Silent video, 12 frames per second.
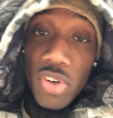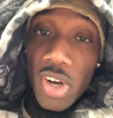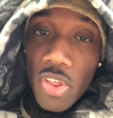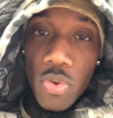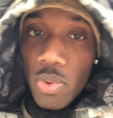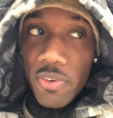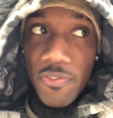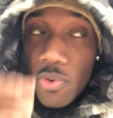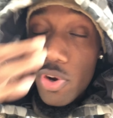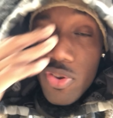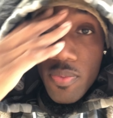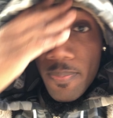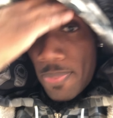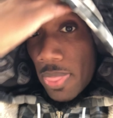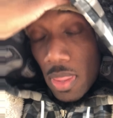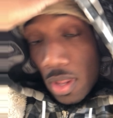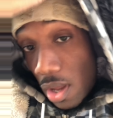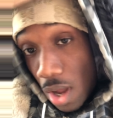another one for you.
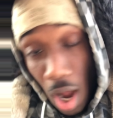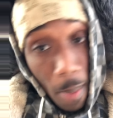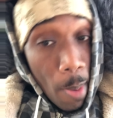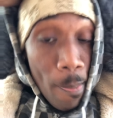I'm a